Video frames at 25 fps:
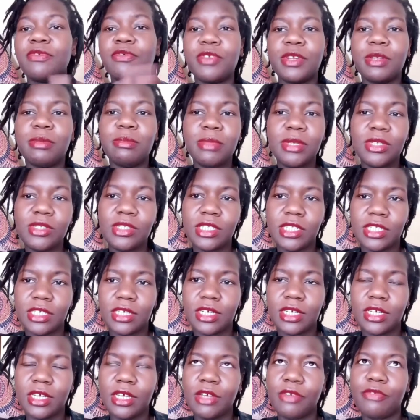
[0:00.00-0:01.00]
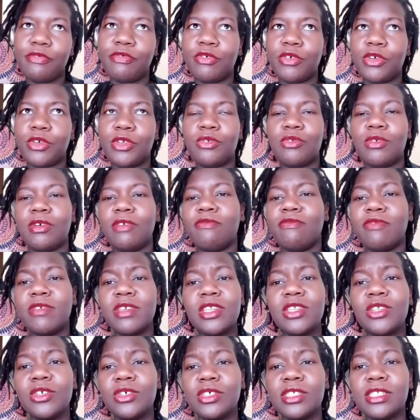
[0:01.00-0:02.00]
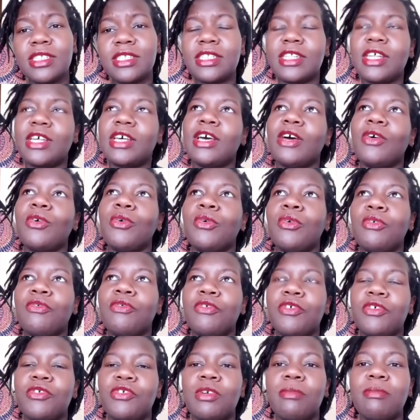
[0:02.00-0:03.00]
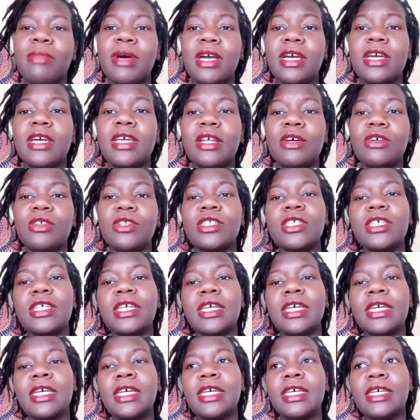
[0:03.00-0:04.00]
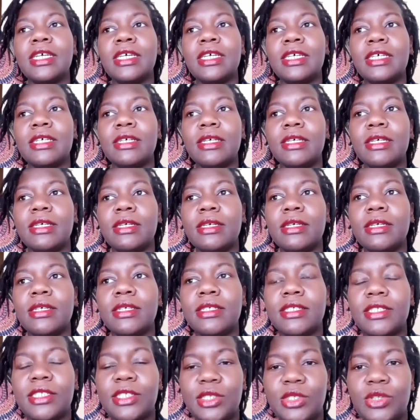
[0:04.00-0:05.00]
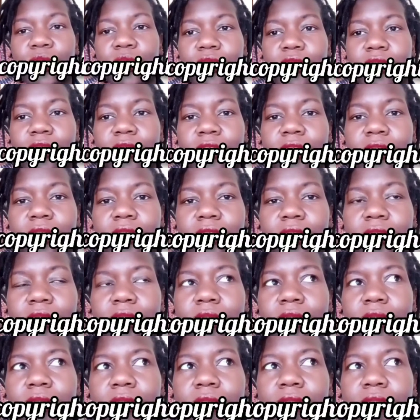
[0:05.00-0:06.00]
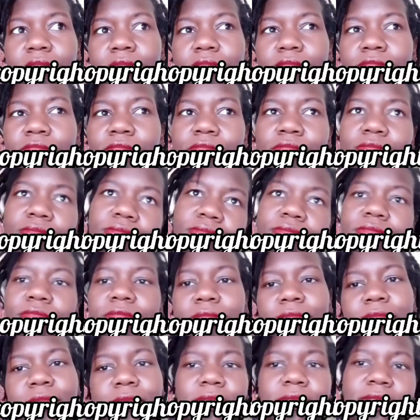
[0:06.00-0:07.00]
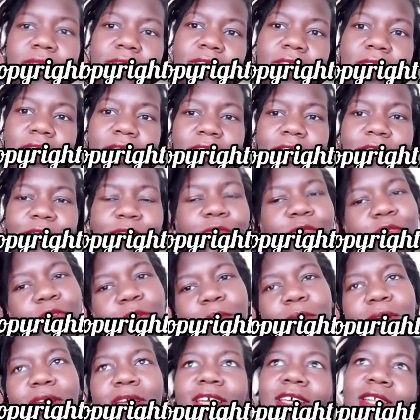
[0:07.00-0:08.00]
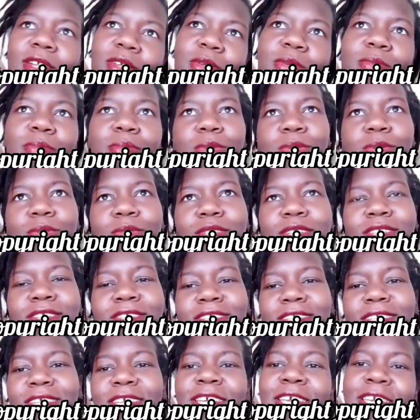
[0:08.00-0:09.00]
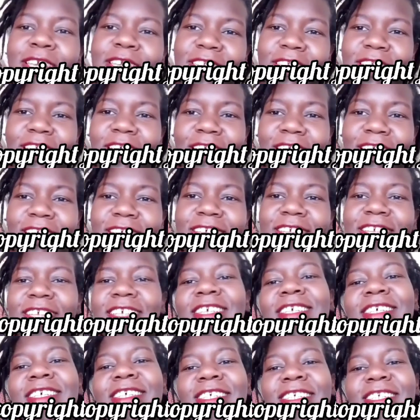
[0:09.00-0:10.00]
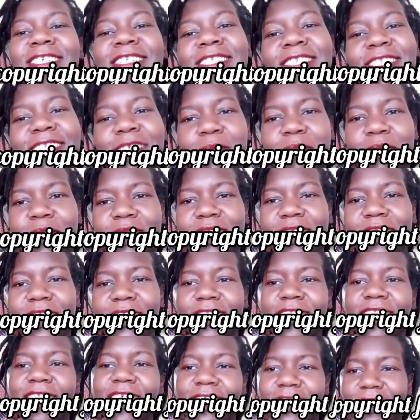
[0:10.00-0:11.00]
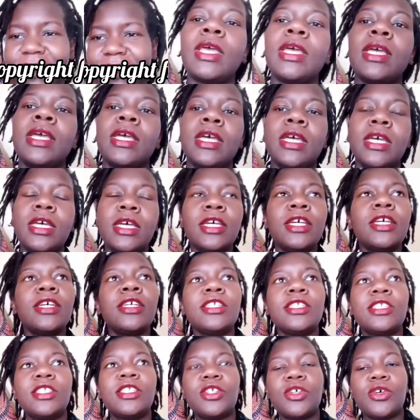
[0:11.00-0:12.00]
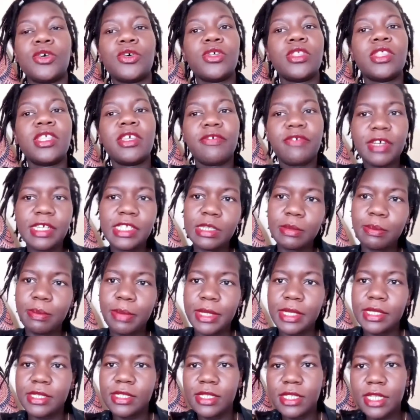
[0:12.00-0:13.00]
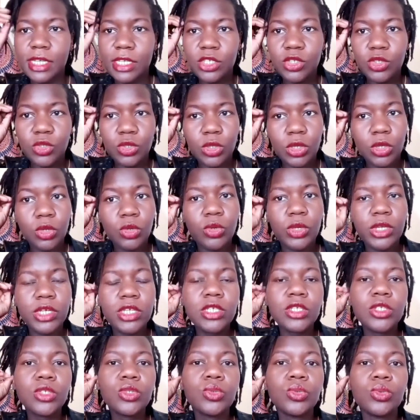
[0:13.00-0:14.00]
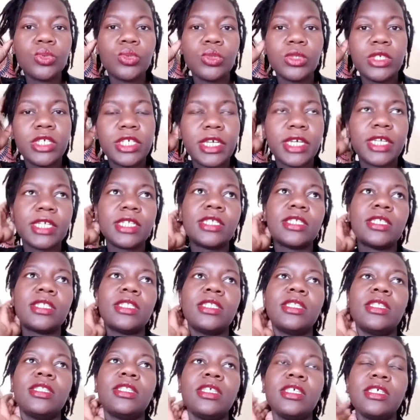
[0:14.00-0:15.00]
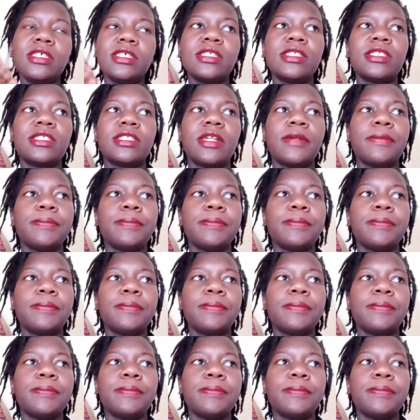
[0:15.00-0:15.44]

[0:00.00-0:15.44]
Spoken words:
music for your videos or for your background songs. Yeah, for your background yeah, something like that. So the first place that you are going to get this